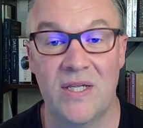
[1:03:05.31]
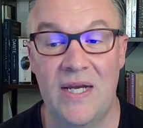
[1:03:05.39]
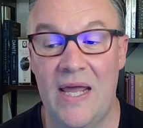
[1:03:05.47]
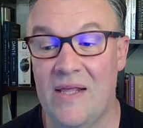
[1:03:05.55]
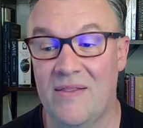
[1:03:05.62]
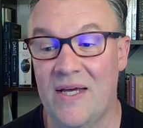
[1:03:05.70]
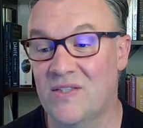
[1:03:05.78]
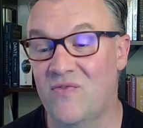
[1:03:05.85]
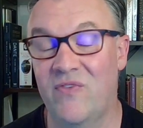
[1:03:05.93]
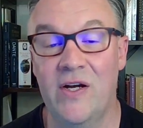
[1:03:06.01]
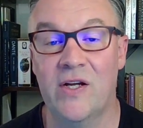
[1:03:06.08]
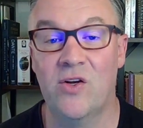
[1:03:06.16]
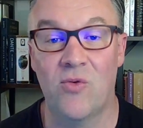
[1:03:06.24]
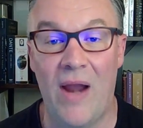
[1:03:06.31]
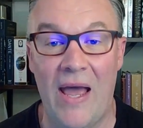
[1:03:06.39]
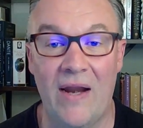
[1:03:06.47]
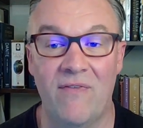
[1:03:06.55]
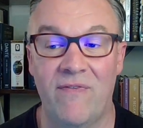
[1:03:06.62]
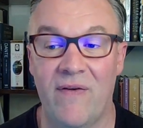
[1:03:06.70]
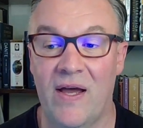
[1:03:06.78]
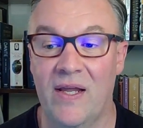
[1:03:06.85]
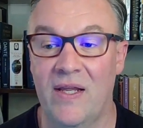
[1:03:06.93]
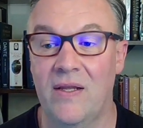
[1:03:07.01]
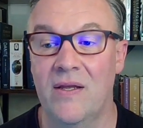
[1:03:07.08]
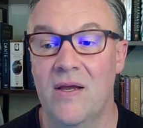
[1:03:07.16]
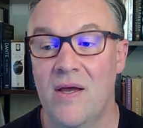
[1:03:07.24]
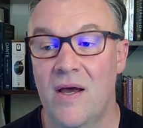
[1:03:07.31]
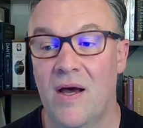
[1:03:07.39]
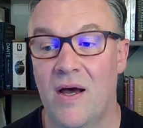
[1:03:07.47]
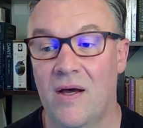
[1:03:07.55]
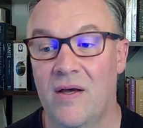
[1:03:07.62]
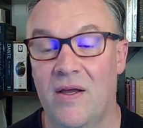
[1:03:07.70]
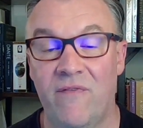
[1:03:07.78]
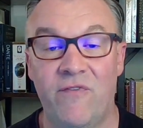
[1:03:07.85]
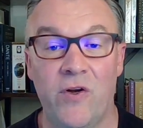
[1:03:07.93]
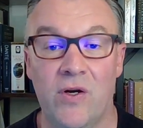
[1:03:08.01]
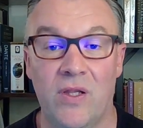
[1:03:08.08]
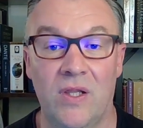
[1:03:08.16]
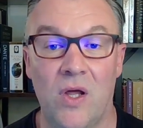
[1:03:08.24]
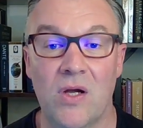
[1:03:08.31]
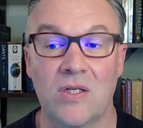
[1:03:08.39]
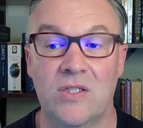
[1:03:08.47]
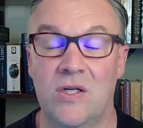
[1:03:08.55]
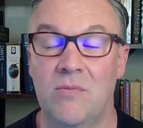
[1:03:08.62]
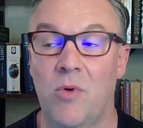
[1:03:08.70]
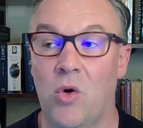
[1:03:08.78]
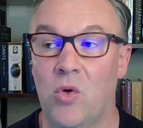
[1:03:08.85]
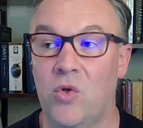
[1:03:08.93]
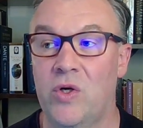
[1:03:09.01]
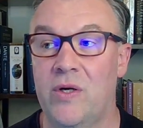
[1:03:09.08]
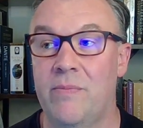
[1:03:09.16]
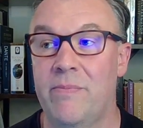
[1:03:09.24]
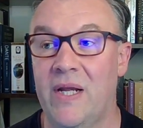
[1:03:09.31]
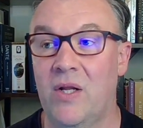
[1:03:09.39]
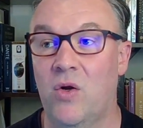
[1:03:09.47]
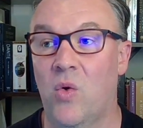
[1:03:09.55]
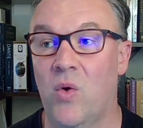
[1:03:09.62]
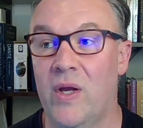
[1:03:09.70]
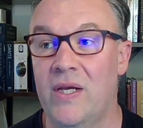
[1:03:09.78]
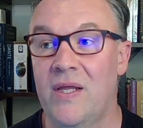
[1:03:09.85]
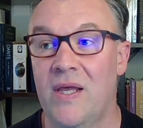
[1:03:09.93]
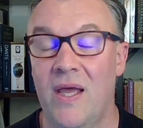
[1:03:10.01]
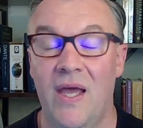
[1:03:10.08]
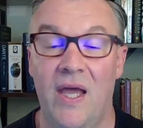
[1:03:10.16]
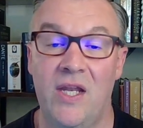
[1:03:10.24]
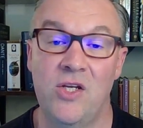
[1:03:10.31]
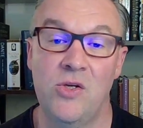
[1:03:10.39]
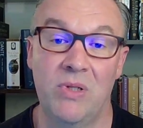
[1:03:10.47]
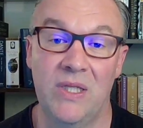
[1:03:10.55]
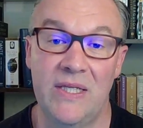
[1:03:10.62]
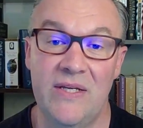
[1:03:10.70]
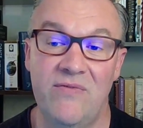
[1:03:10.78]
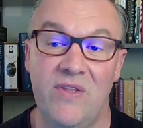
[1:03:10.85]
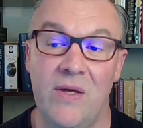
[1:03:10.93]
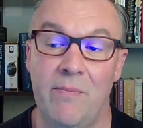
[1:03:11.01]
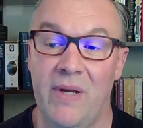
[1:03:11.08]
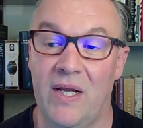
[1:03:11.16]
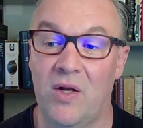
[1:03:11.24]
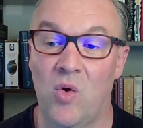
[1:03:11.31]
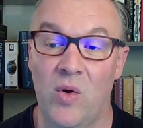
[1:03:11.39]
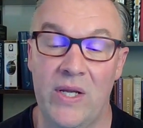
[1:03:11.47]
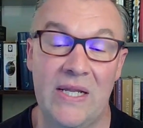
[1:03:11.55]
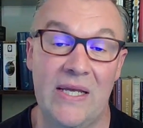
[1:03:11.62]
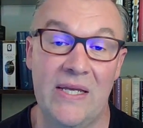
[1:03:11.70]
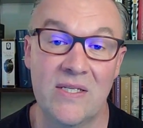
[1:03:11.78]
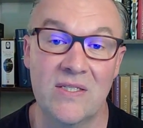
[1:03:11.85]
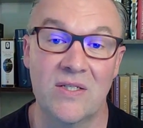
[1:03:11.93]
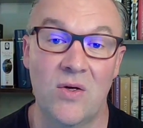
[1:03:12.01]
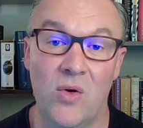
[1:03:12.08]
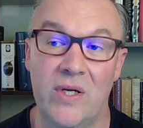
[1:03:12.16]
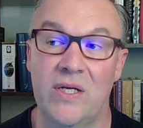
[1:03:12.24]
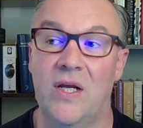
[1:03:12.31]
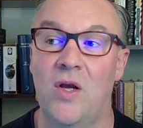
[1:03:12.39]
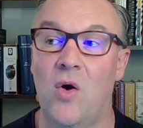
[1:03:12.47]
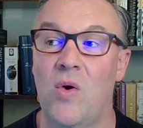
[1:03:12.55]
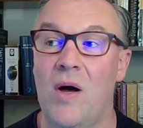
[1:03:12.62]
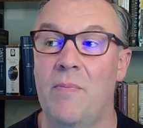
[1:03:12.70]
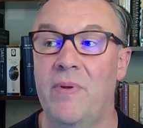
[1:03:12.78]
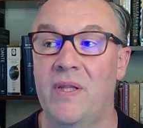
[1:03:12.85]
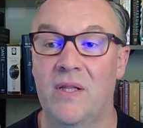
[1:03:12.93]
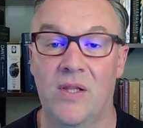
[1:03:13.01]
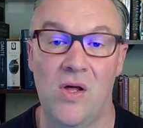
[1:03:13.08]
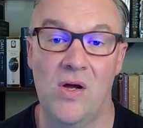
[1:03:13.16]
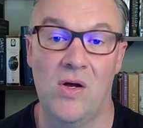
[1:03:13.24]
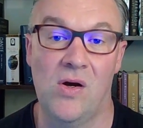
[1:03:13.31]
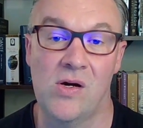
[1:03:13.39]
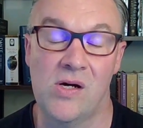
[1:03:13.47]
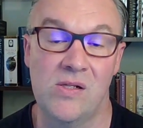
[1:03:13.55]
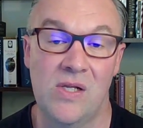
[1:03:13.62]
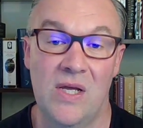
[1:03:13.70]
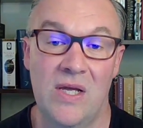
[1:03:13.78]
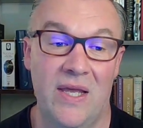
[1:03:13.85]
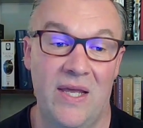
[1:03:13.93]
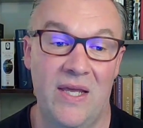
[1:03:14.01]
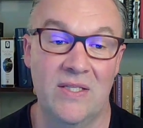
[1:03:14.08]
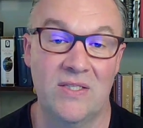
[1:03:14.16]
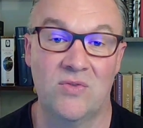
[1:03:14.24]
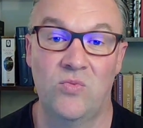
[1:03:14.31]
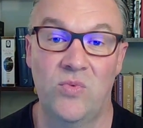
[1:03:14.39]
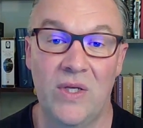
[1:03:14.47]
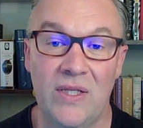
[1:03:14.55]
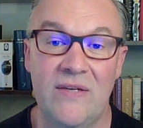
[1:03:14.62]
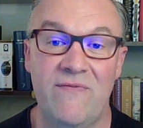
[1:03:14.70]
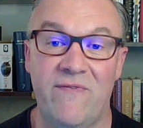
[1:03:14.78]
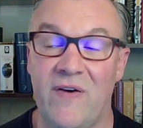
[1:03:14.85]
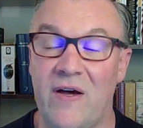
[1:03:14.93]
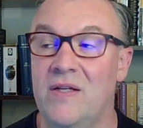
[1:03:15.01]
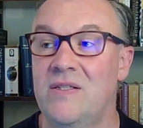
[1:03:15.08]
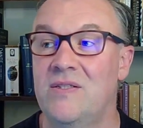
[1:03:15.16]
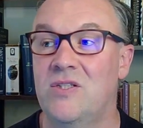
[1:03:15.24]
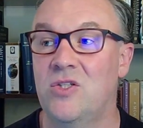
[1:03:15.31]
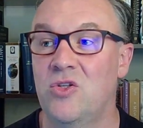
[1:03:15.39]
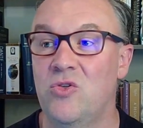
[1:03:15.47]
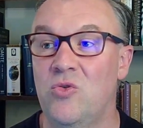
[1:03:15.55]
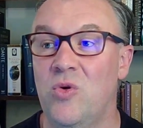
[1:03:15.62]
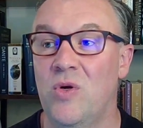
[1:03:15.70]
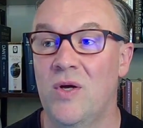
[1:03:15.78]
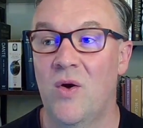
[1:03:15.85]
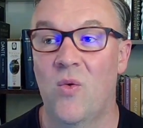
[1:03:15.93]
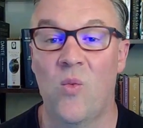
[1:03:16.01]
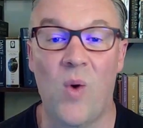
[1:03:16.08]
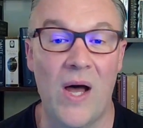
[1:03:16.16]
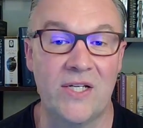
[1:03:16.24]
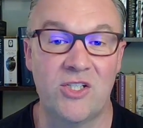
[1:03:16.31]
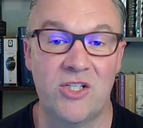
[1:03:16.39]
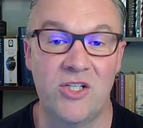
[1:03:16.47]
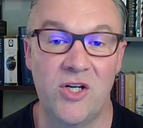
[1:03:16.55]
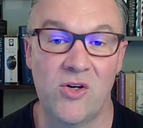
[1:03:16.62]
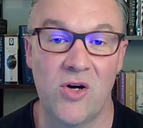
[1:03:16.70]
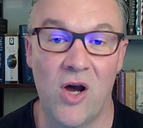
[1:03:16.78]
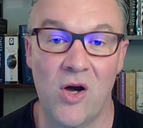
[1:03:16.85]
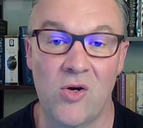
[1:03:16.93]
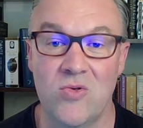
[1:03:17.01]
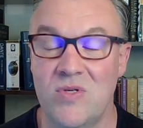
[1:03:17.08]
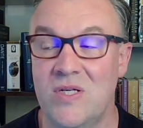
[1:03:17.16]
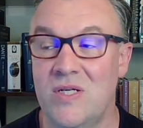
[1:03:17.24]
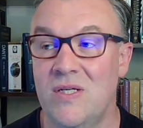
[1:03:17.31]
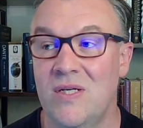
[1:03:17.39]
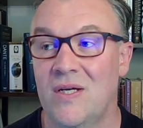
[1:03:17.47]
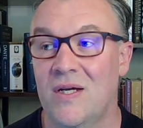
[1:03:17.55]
today. That's very gratifying if you're a long-term holder in Bitcoin and you believe that Bitcoin is going to go up in the long haul. It's really fun to watch your own